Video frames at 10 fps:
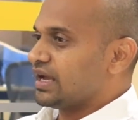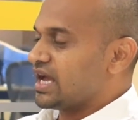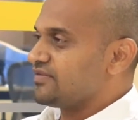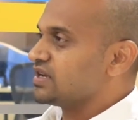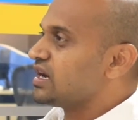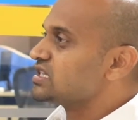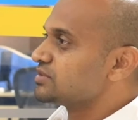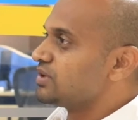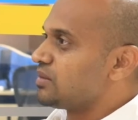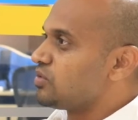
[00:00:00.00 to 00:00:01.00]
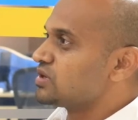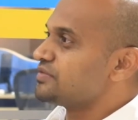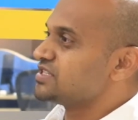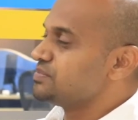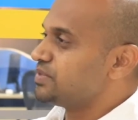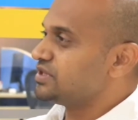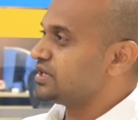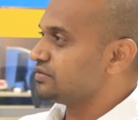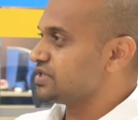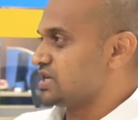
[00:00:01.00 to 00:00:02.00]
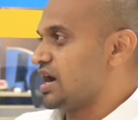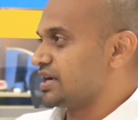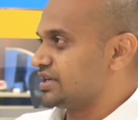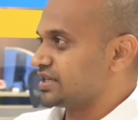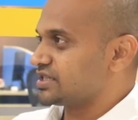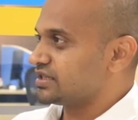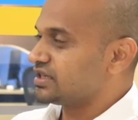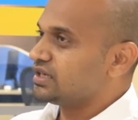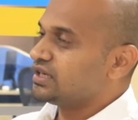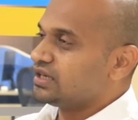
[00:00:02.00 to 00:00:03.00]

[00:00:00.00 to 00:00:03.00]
having considerable amount of sympathy to this architecture,